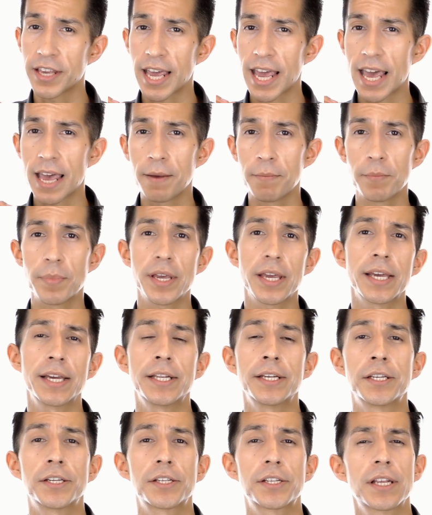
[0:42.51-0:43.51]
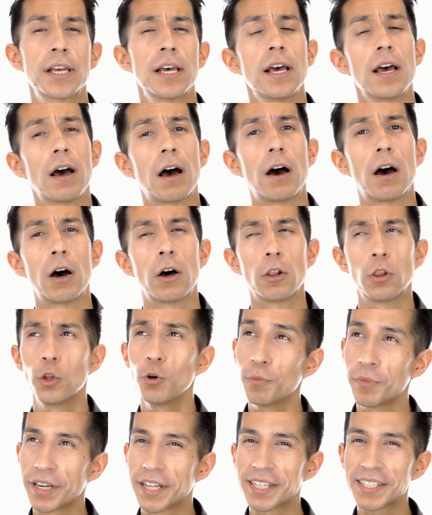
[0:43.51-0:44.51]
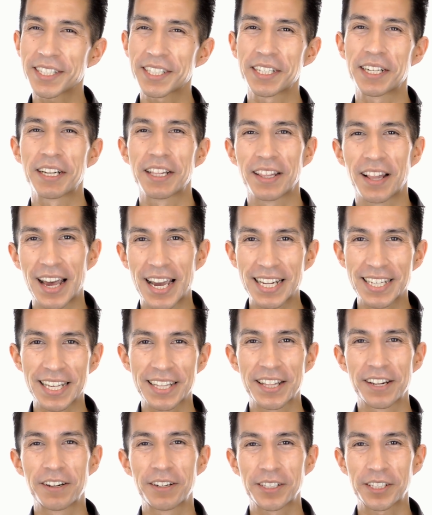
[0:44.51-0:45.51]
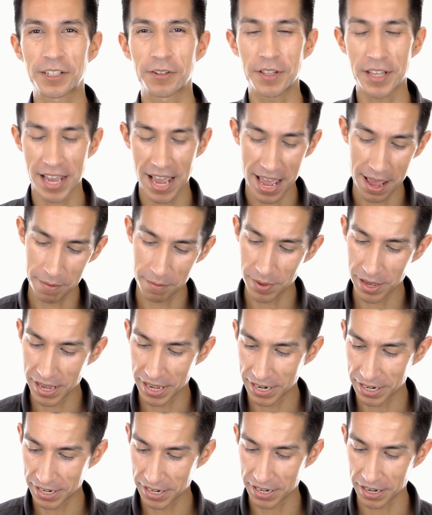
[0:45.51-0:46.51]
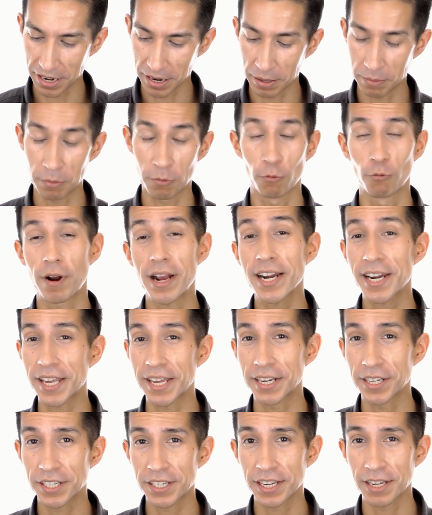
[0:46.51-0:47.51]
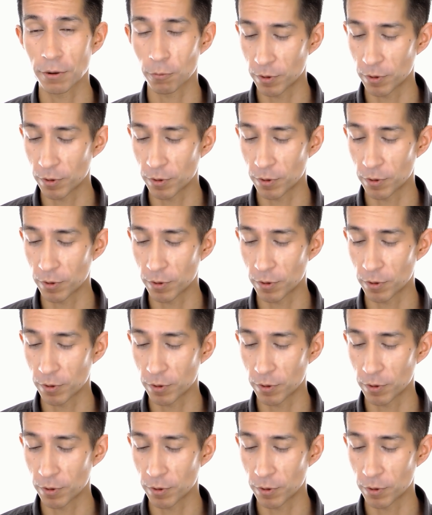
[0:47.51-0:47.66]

the ambient uh, luminous light and then also the ambient um, radiant,